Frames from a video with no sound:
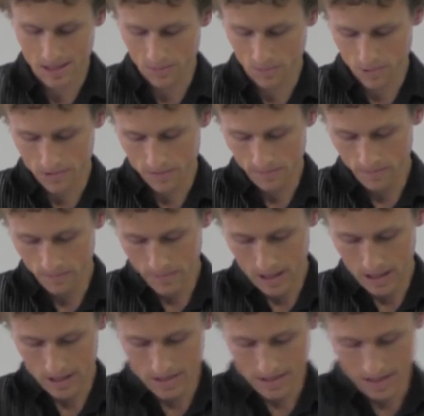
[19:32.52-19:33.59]
the temple
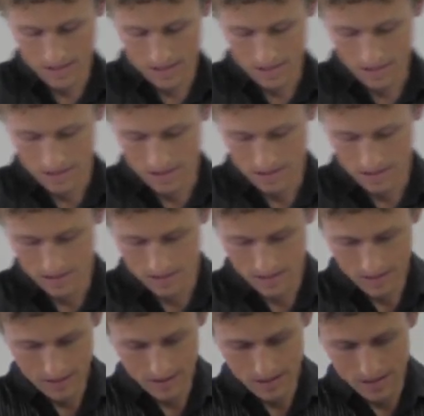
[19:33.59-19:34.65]
and he's asked God to
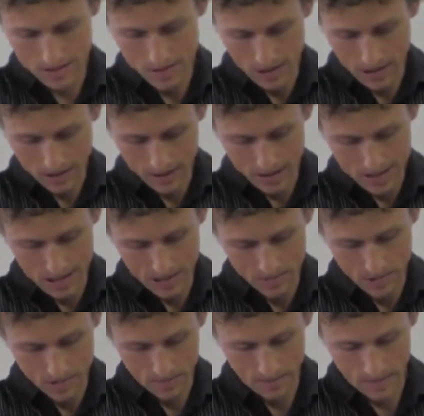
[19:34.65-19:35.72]
dwell in the
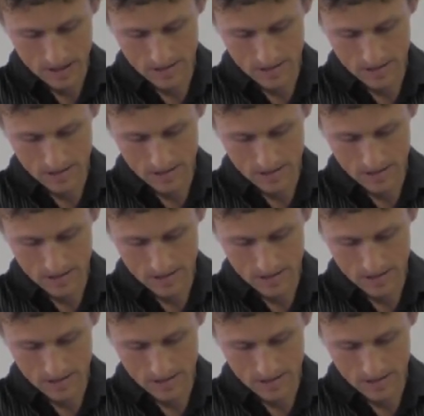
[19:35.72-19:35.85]
temple.